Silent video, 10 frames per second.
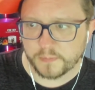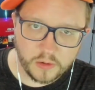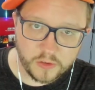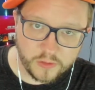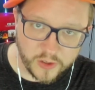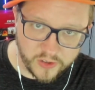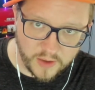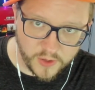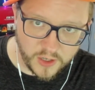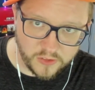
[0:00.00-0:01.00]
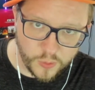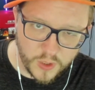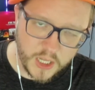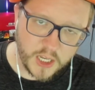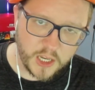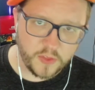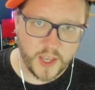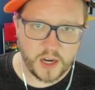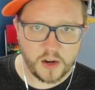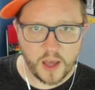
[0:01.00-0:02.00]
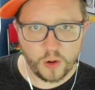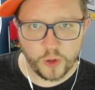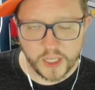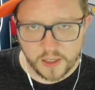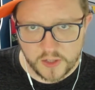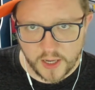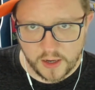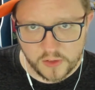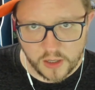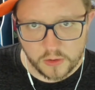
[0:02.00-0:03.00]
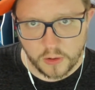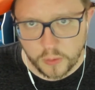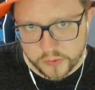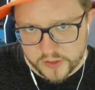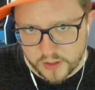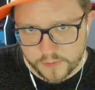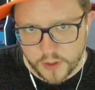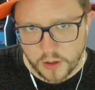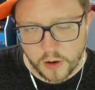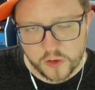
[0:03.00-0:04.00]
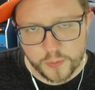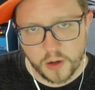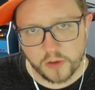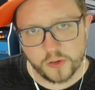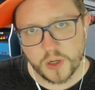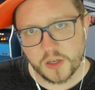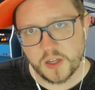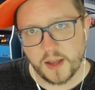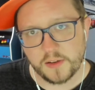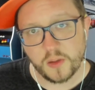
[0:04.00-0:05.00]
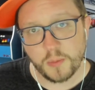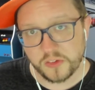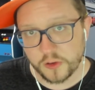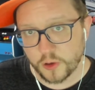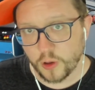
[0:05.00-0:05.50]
Strixhaven is unique in that it not only contains its own set of cards, but also contains the Mystical